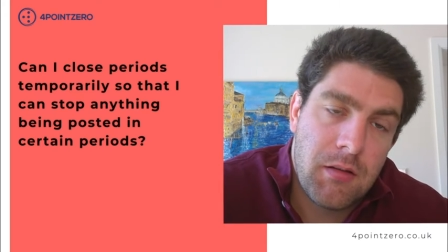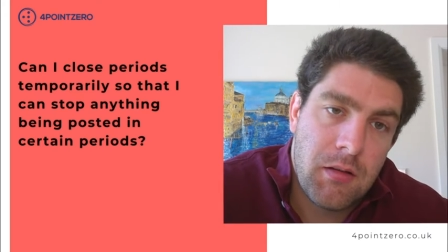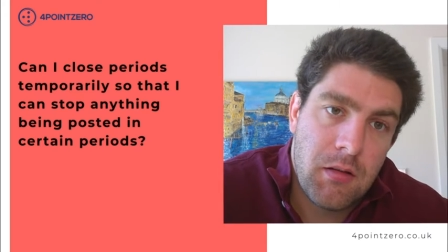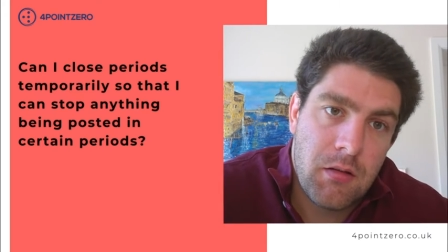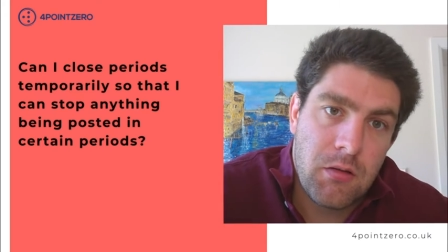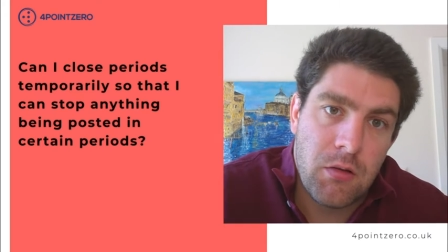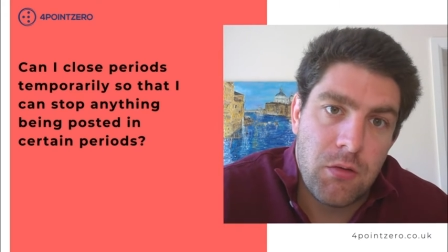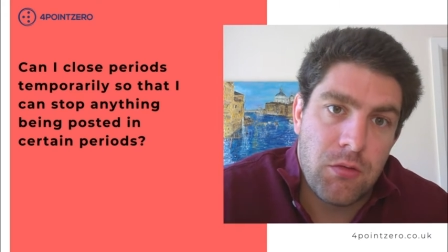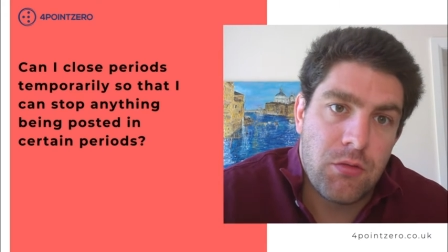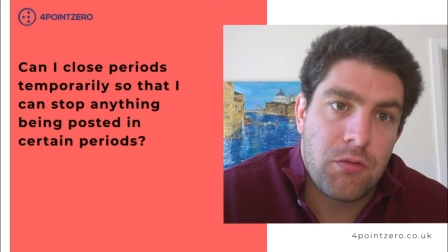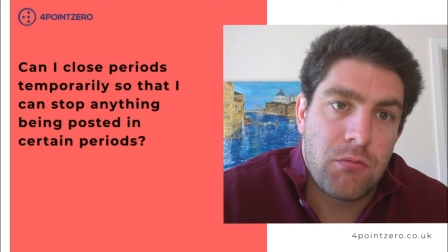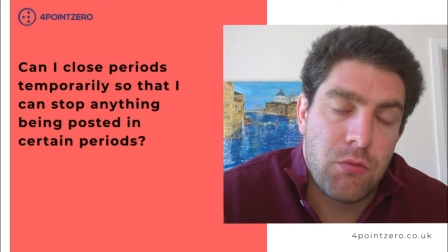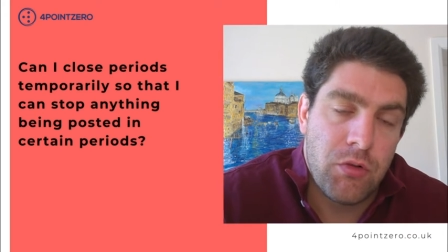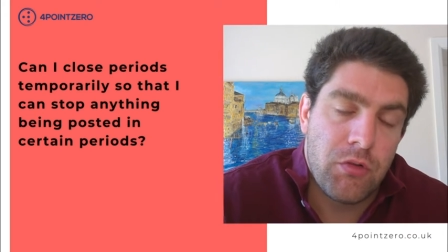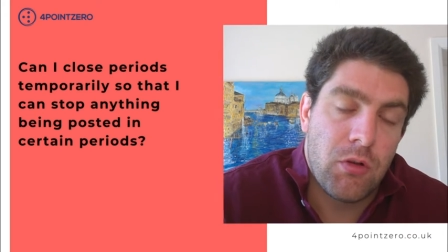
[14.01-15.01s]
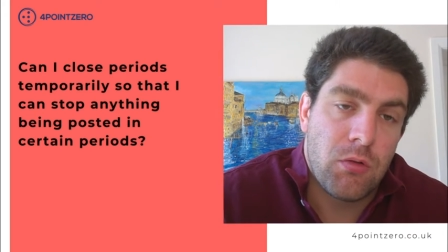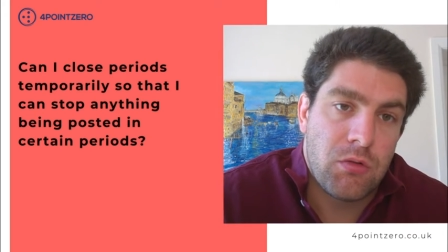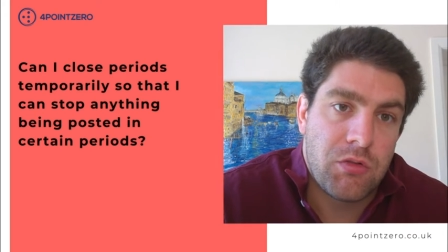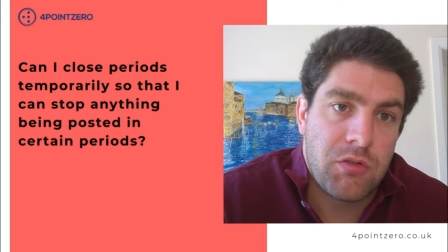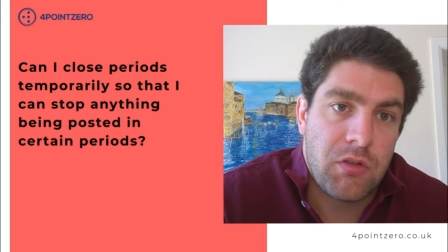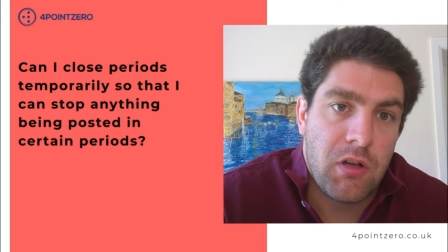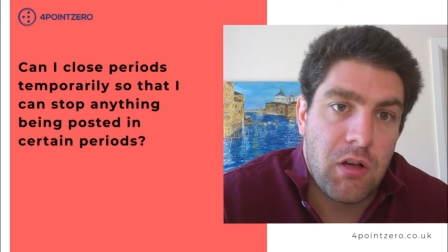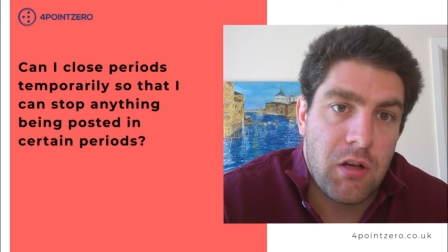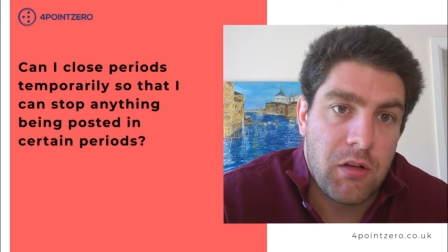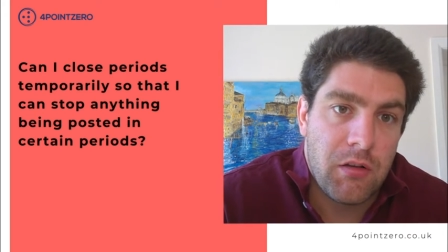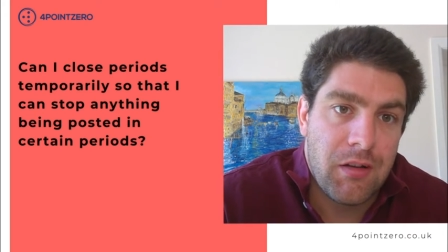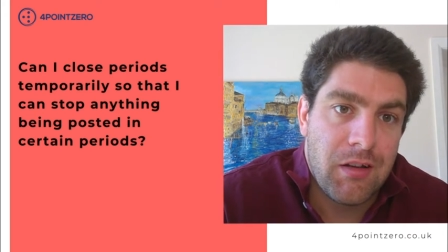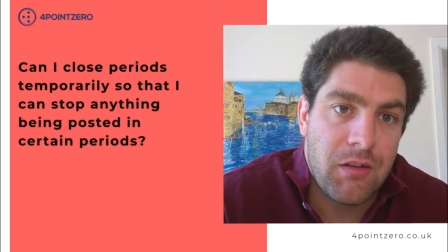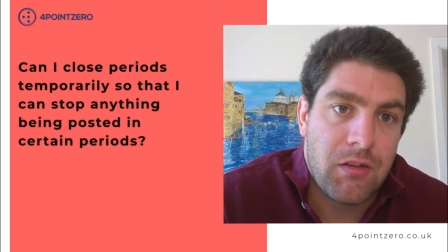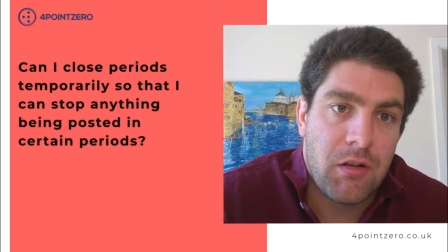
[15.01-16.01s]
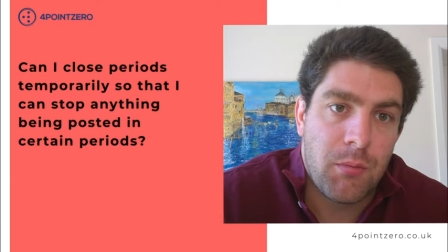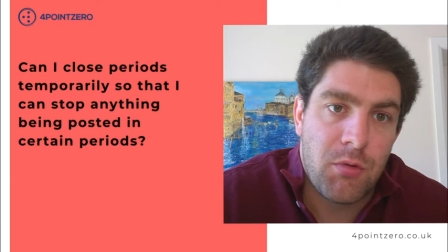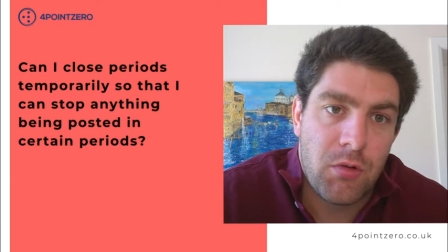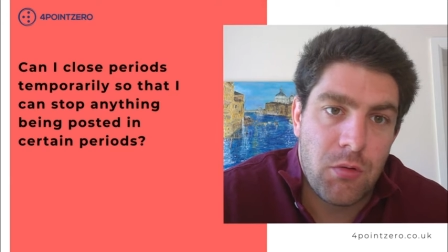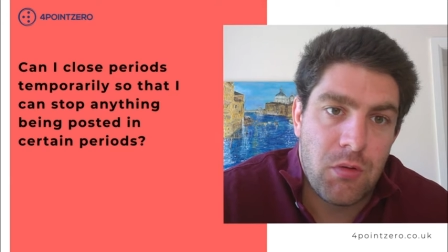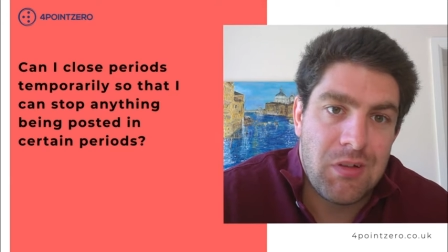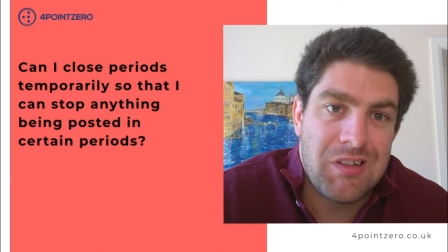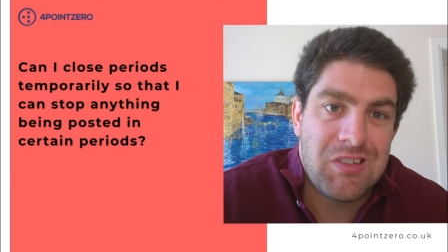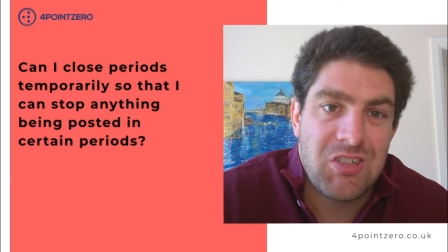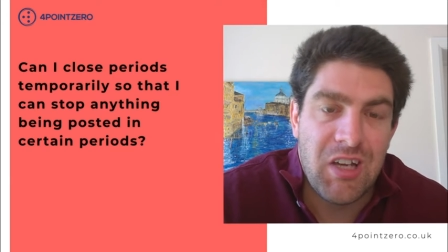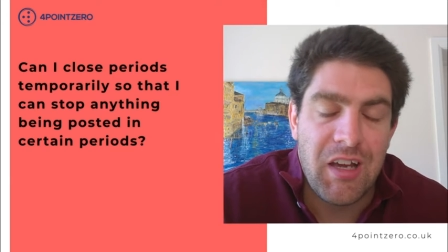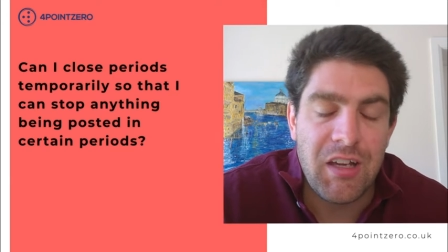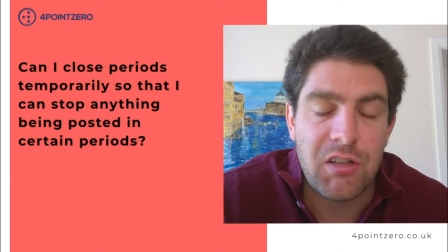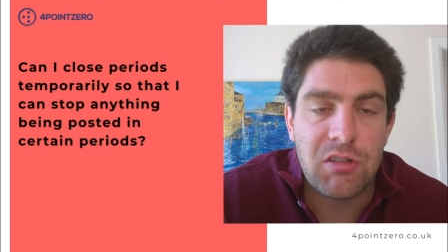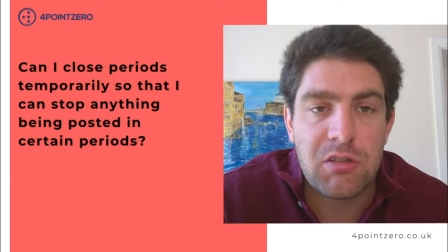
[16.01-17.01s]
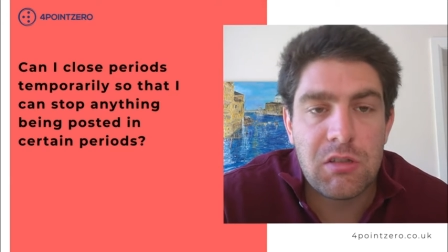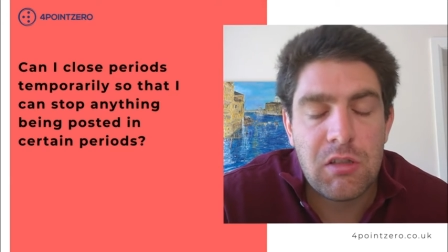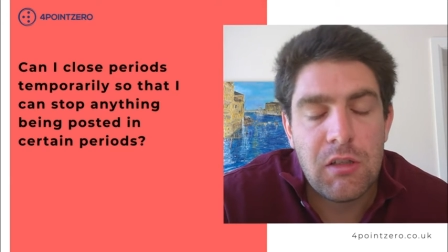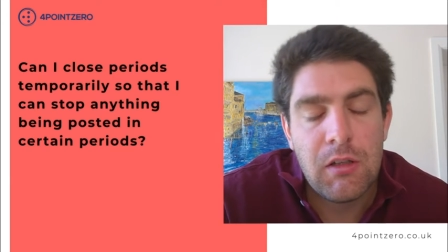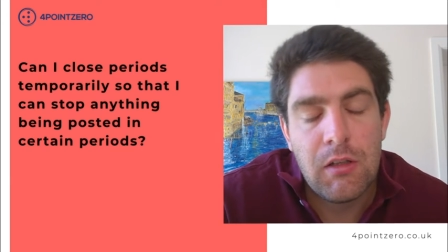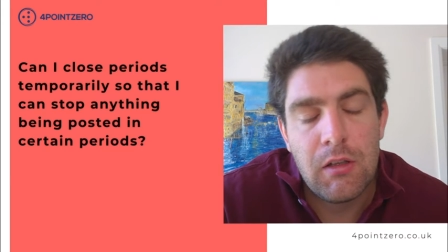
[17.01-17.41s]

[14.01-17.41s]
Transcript: uh, those results aren't then subsequently changed.